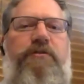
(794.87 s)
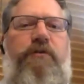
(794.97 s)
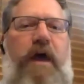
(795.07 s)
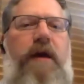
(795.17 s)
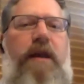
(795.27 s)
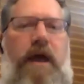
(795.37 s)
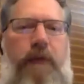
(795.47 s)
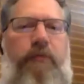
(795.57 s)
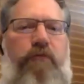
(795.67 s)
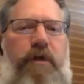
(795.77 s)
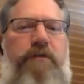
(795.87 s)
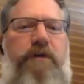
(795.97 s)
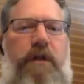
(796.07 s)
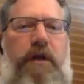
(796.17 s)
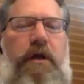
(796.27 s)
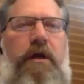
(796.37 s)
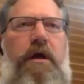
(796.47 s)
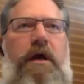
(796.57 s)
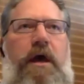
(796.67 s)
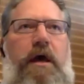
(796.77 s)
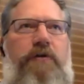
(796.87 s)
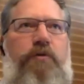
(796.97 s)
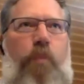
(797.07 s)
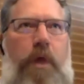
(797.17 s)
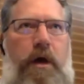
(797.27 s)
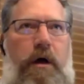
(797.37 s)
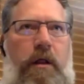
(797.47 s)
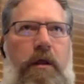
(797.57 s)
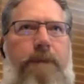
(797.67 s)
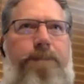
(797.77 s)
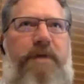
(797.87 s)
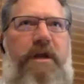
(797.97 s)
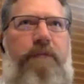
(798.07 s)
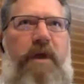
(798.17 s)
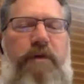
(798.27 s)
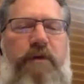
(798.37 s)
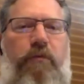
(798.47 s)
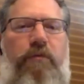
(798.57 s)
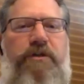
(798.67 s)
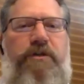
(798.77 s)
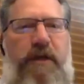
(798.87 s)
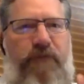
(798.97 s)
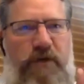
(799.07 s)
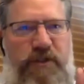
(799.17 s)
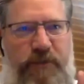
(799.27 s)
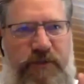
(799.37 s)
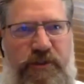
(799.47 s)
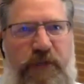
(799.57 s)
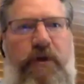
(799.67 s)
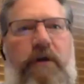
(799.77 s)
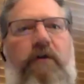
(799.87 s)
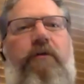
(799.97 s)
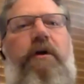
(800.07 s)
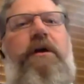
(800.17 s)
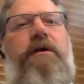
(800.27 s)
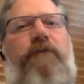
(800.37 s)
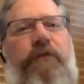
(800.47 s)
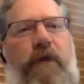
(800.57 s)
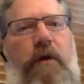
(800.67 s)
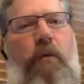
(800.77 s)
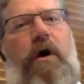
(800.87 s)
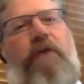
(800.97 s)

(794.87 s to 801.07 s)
And so that can happen regionally as well, but it may be for just a very specific ingredient that they